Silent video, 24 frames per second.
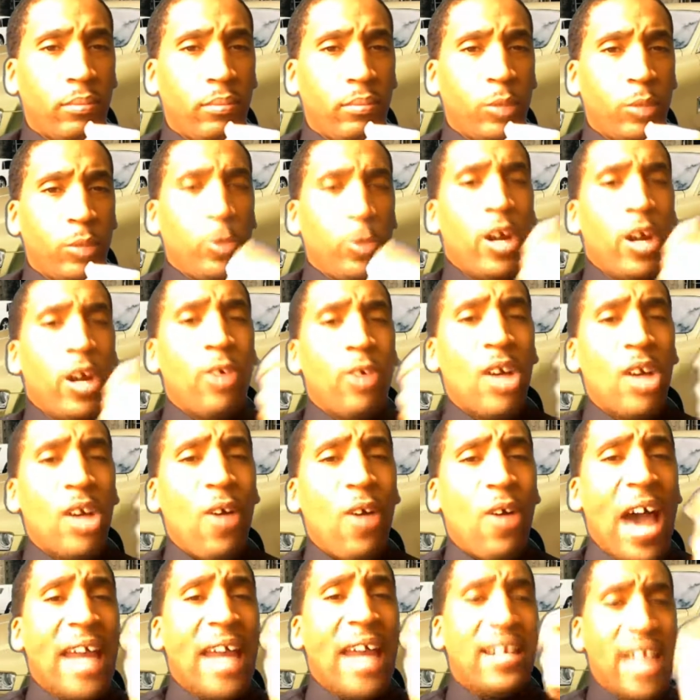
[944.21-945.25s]
We don't know
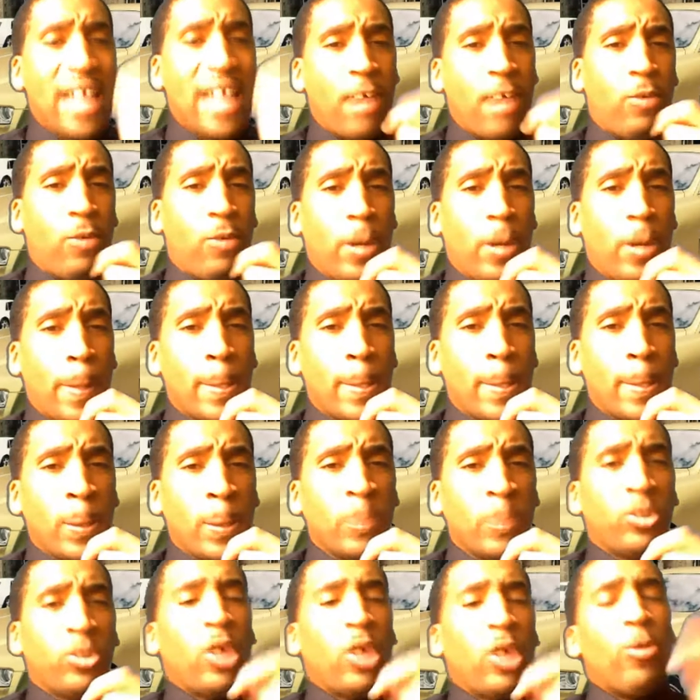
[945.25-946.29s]
how to network.
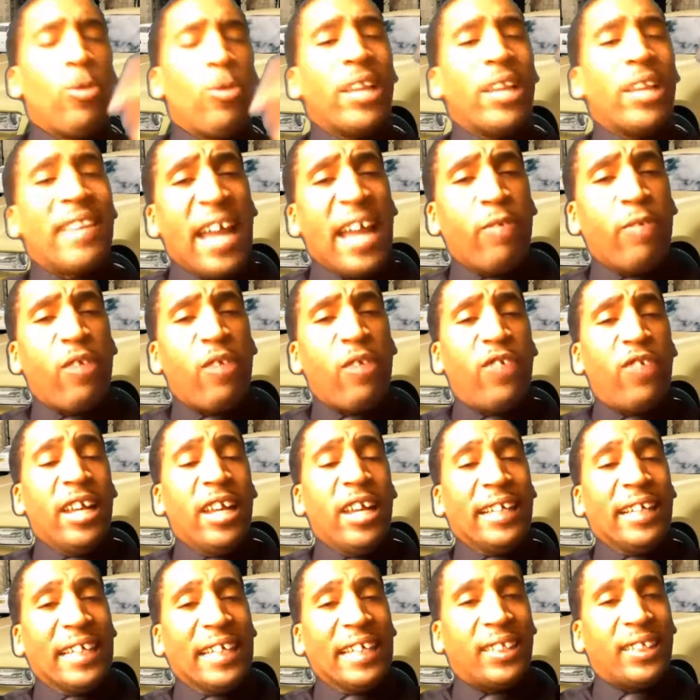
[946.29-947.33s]
So we think we
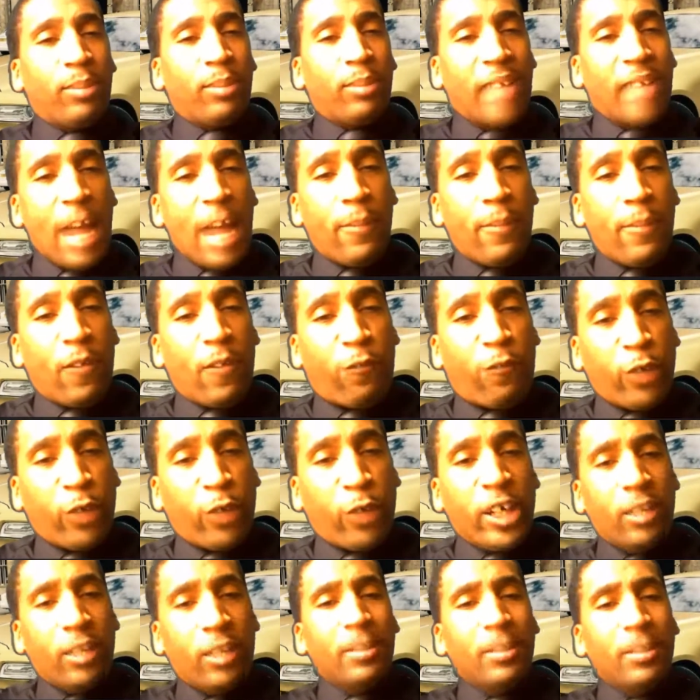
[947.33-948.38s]
finna get some type of
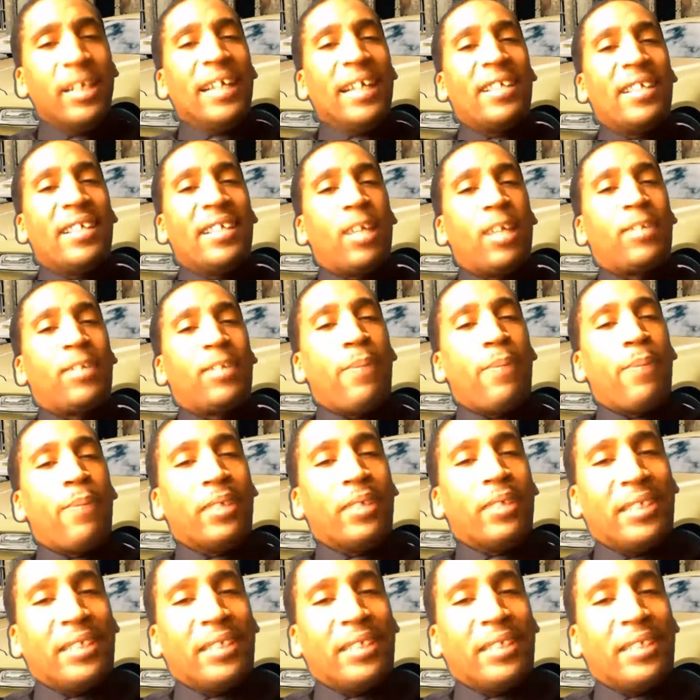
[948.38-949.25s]
freedom and some type of